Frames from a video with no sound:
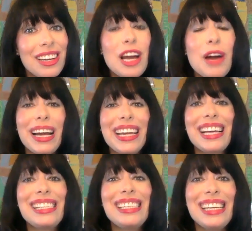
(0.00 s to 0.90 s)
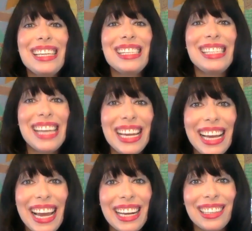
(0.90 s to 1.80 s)
My guest is data
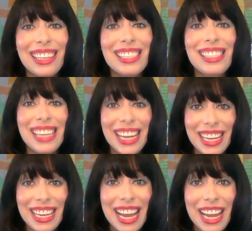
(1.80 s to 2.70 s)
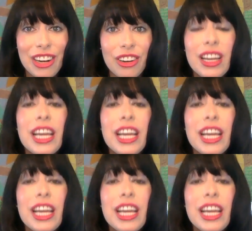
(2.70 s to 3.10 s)
analyst Danny Gaynor.